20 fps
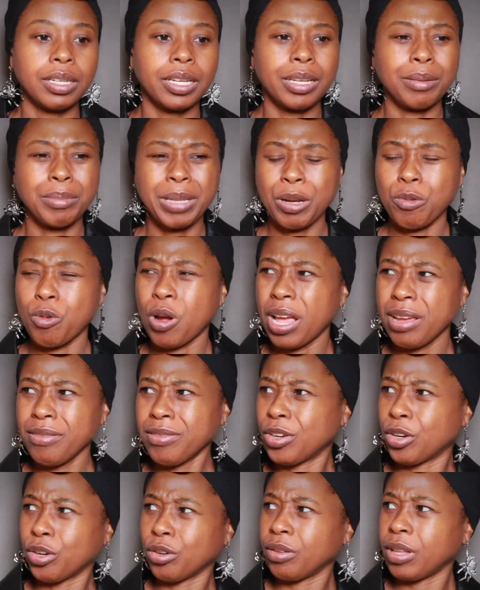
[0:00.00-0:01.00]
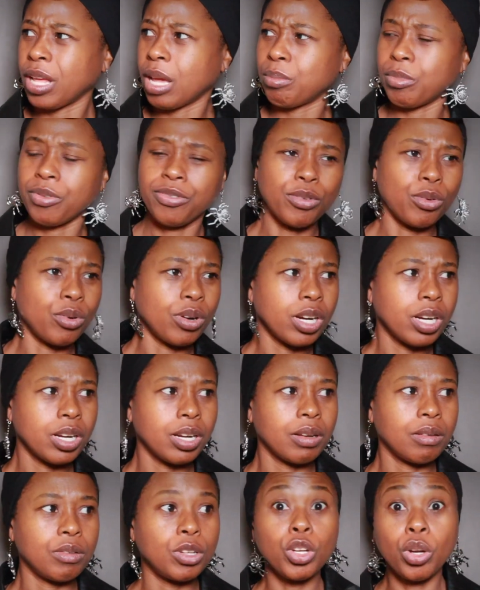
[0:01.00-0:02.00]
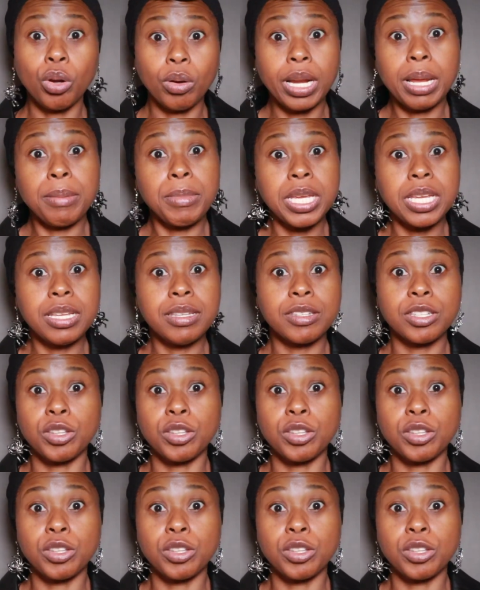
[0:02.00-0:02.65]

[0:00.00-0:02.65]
I'm like, well, I haven't heard that before. You know what I mean?